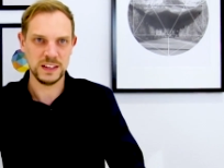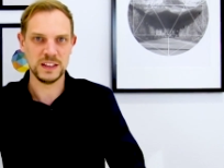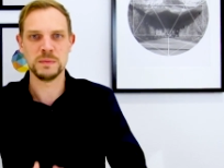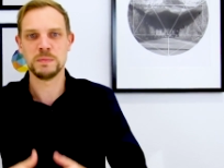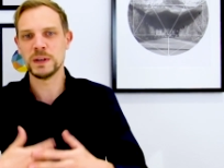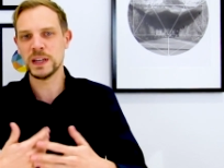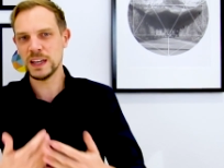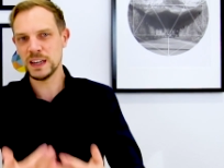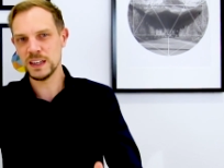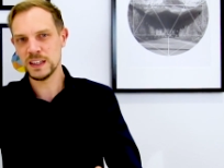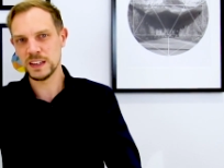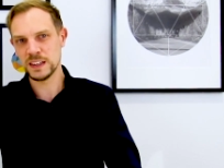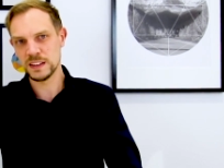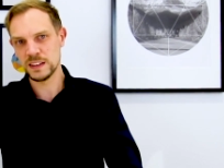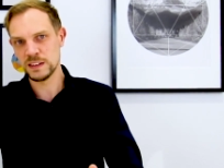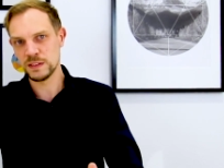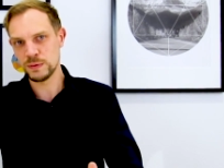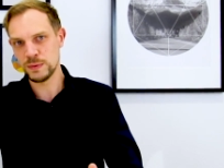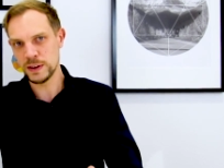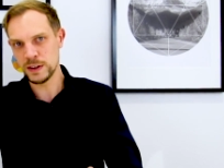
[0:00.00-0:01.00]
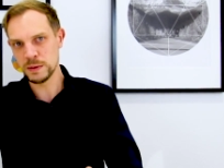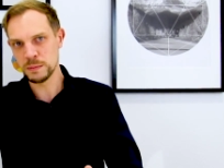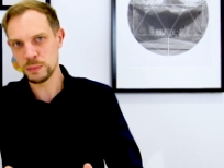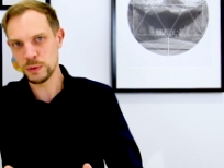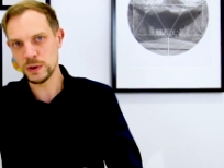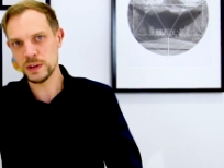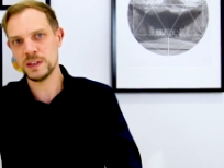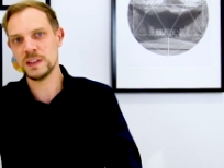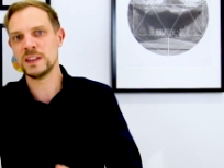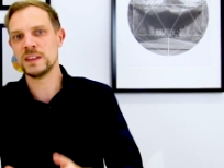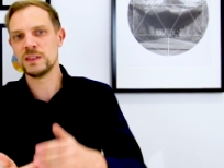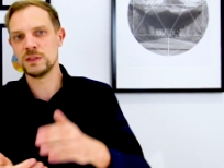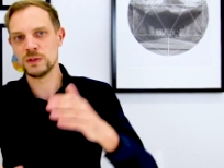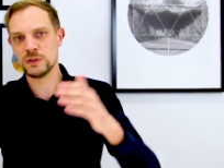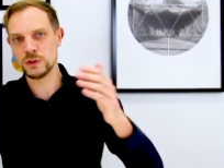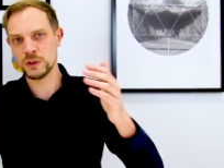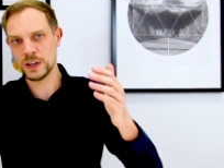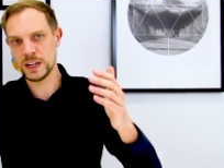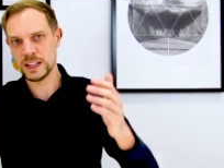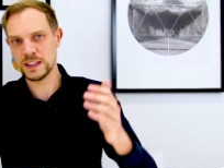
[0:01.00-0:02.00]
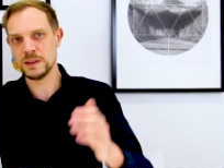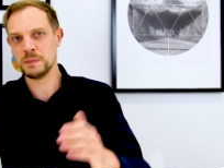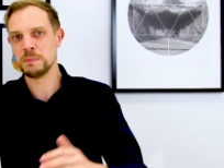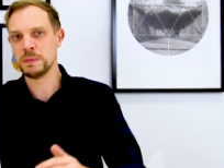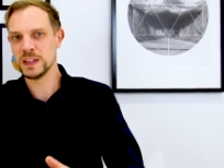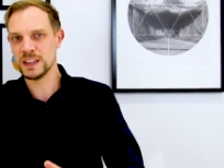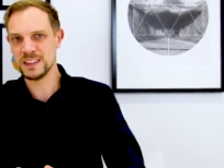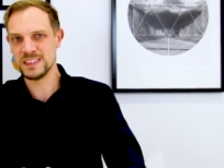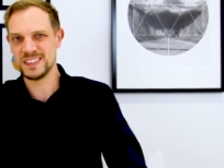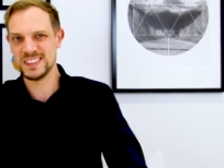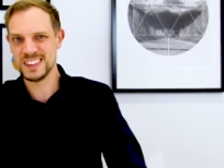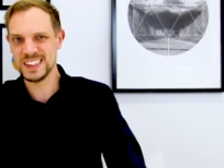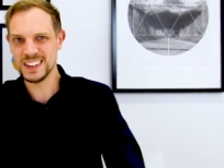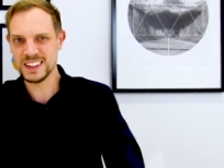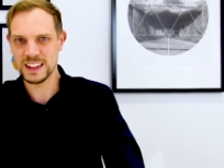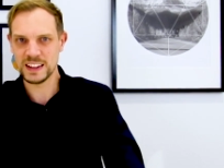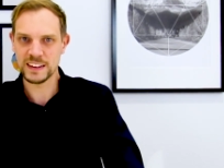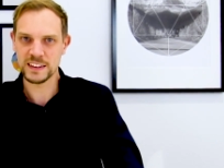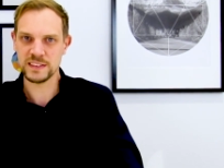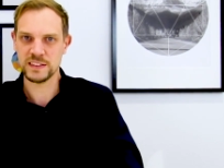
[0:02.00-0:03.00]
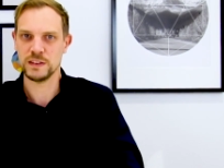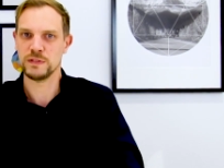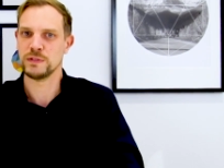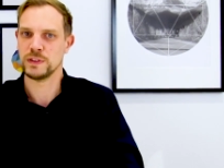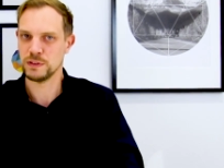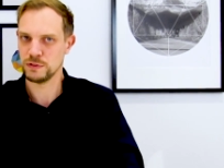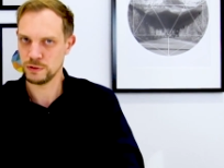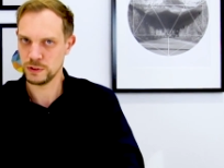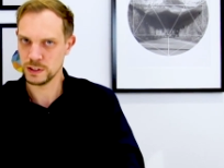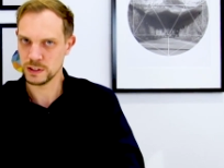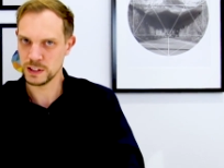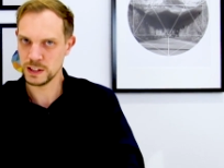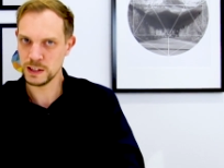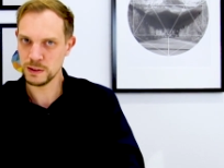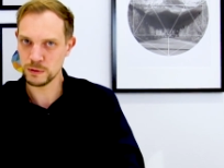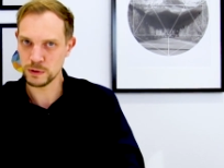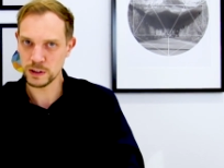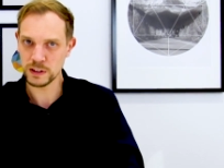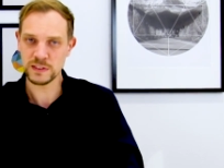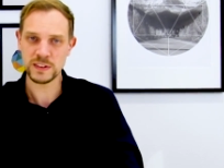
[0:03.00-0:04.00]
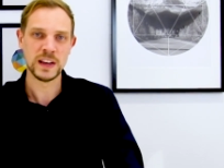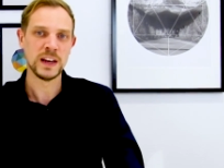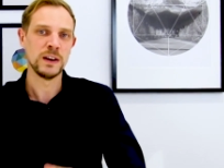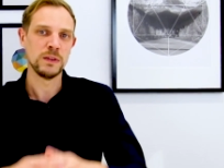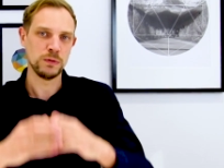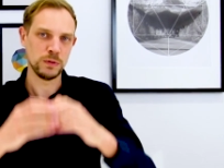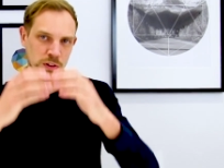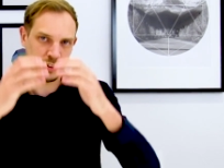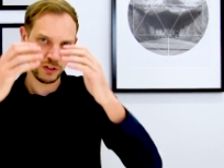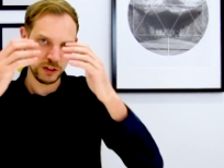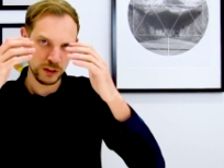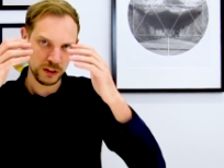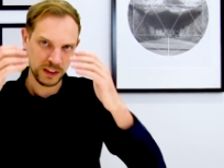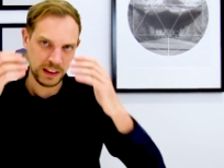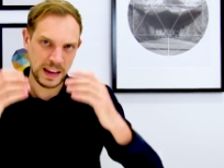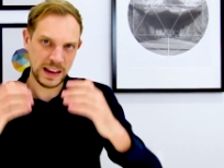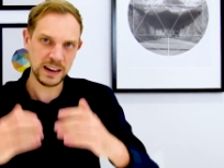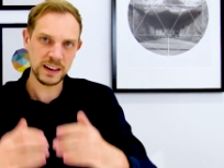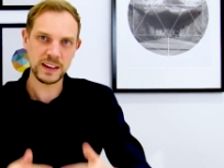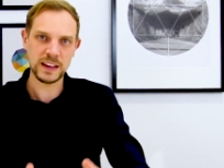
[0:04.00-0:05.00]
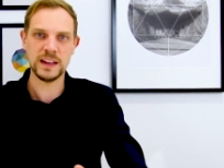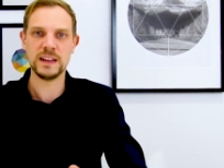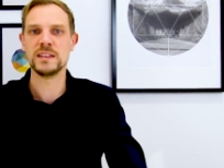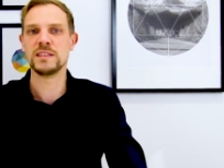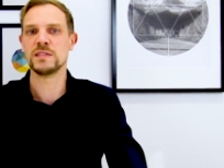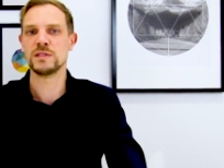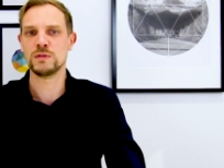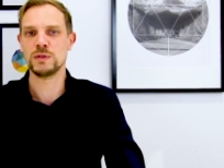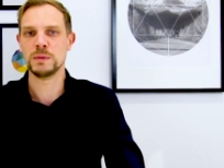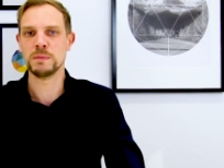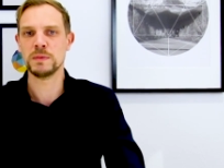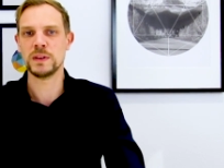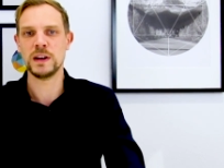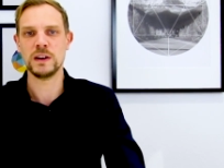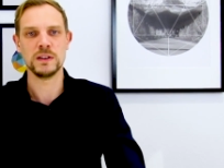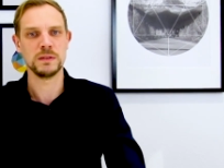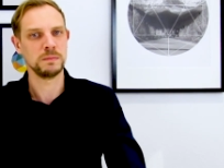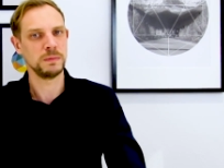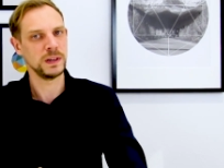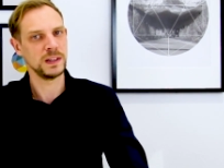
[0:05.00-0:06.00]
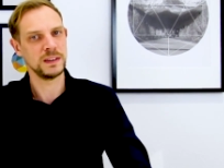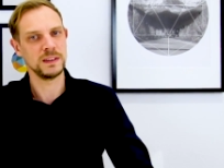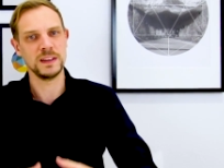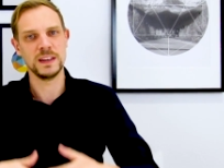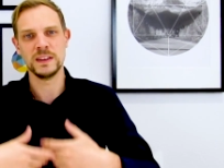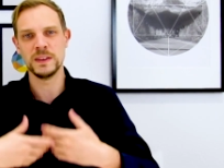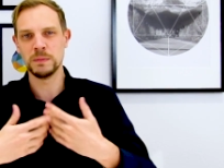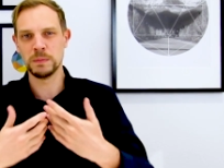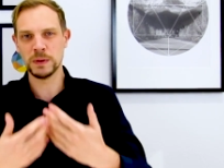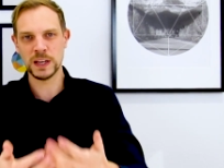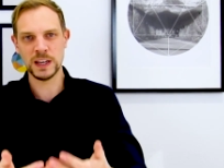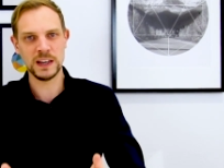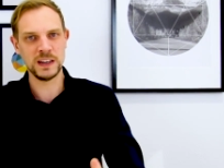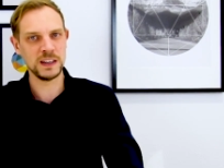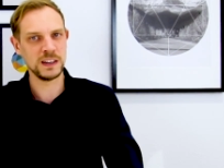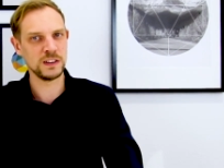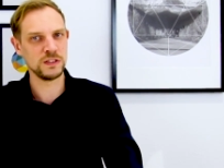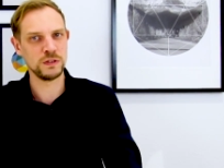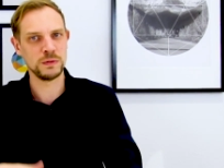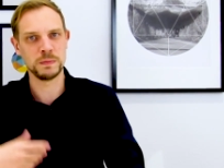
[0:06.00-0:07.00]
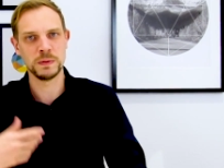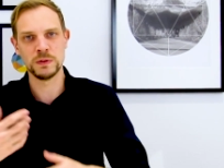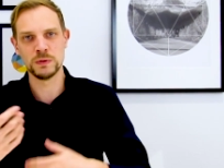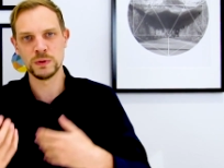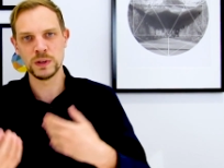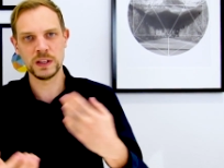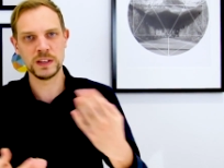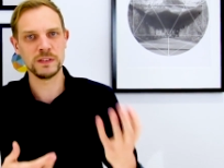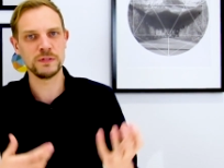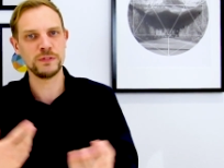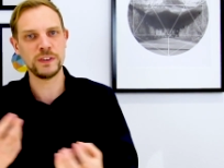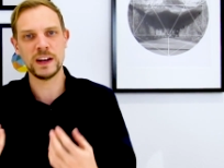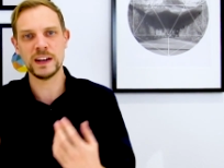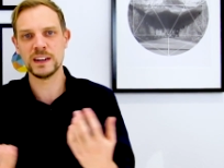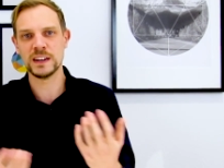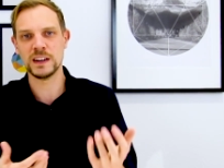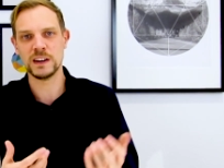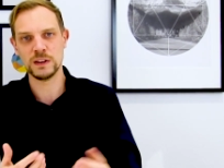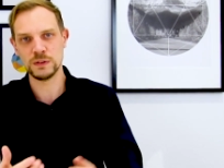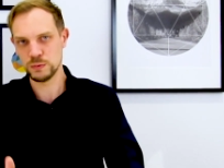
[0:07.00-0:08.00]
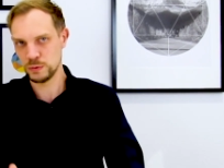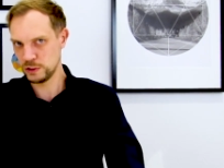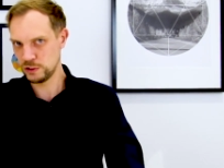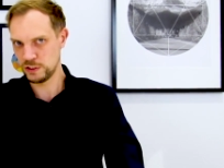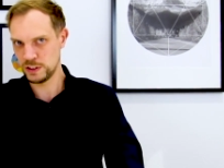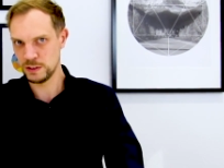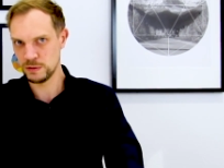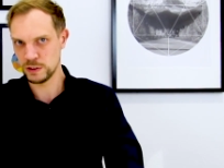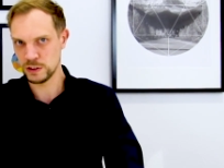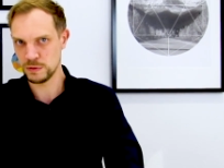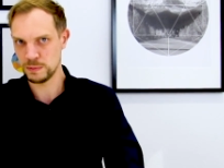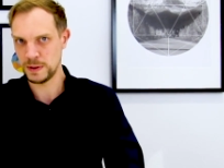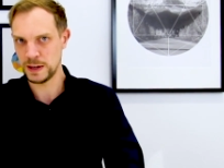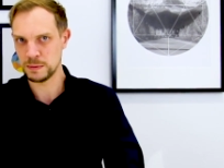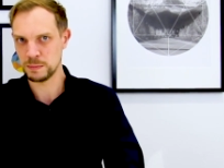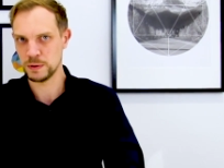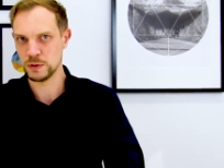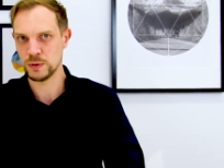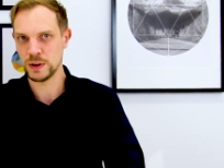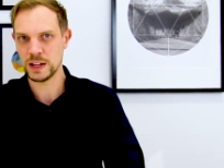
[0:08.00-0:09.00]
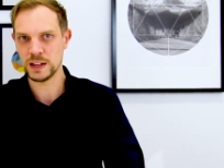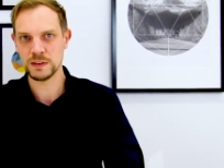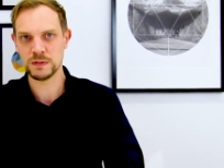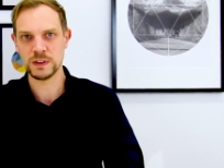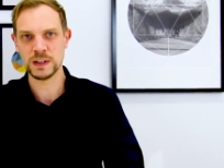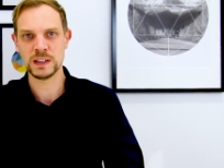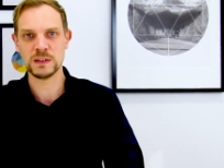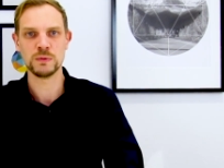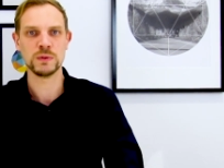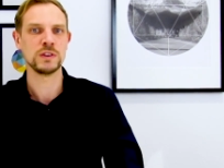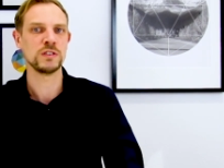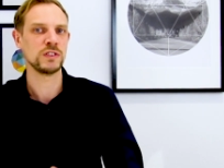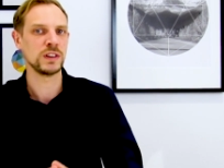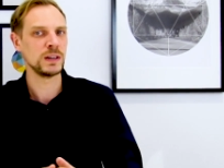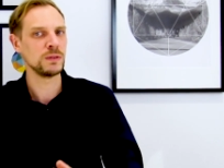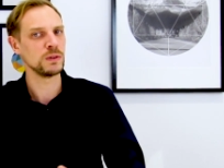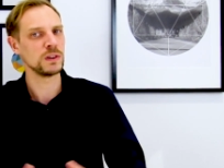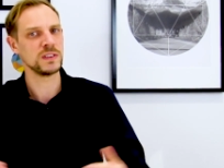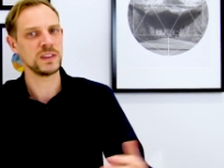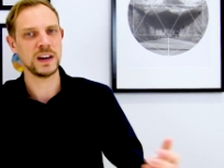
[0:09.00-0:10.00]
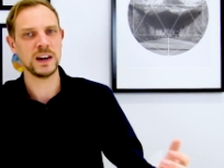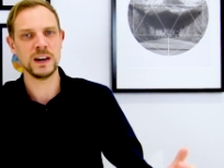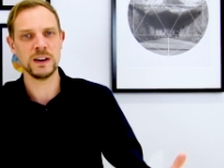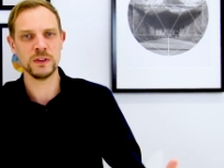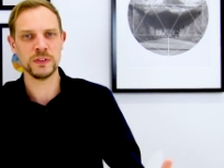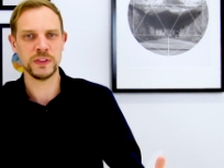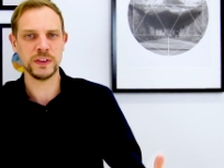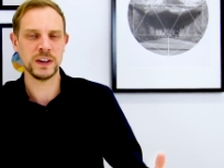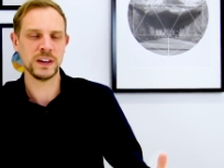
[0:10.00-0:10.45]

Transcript: In the beginning, it is very important that you create a big seed list of different keywords, which you then can scrim down. But in the beginning, it should be really finding out which keywords might be relevant, which keywords are out